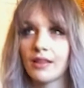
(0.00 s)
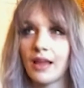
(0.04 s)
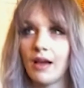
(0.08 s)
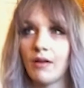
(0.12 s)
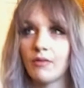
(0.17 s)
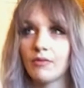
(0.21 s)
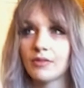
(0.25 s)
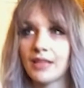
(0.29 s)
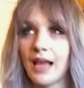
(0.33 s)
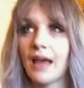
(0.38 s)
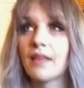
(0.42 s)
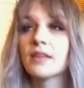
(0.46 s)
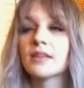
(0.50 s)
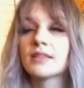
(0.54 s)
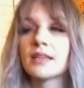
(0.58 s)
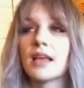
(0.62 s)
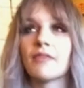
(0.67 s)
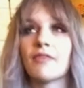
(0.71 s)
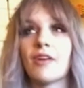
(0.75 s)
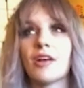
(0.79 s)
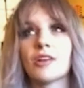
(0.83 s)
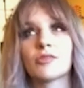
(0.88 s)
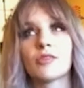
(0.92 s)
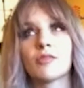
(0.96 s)
that was at the
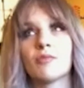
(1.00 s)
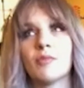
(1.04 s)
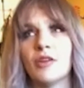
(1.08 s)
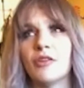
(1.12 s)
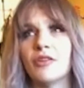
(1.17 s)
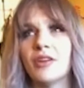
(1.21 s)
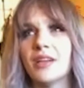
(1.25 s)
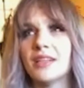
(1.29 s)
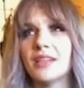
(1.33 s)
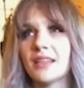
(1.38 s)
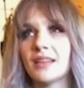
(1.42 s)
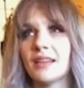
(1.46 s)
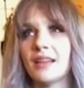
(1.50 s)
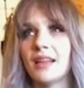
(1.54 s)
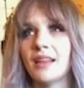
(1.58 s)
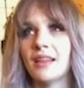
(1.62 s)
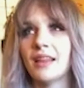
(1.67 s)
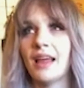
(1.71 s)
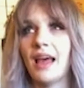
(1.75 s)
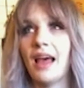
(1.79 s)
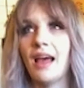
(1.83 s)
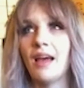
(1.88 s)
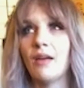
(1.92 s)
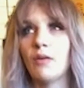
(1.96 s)
safe house with me recently,
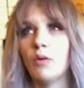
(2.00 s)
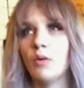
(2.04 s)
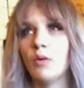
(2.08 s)
that